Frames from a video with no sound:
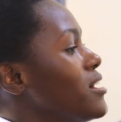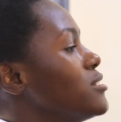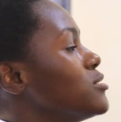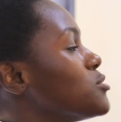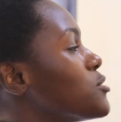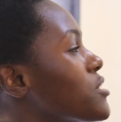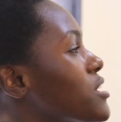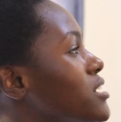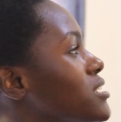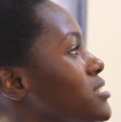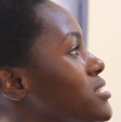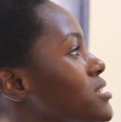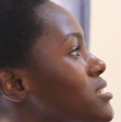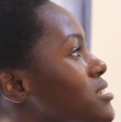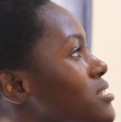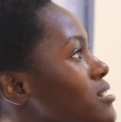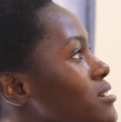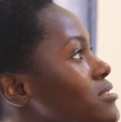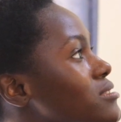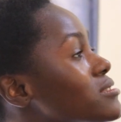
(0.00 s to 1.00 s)
So
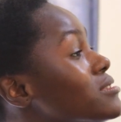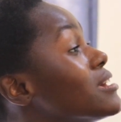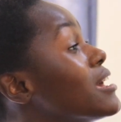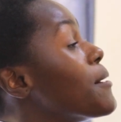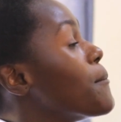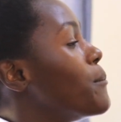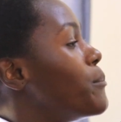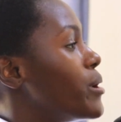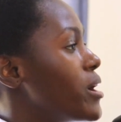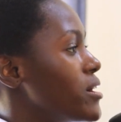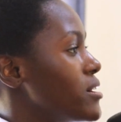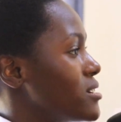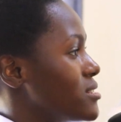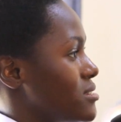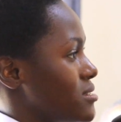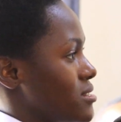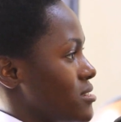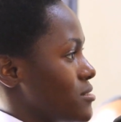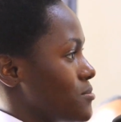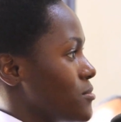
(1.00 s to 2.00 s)
it
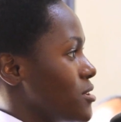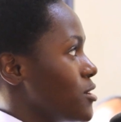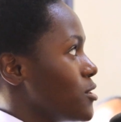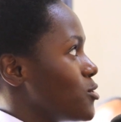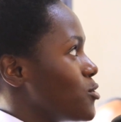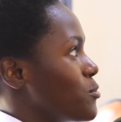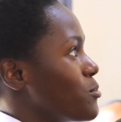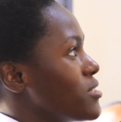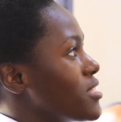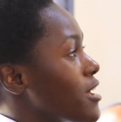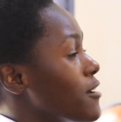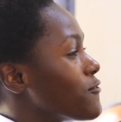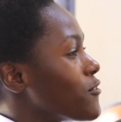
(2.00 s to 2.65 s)
embarrasses me to be the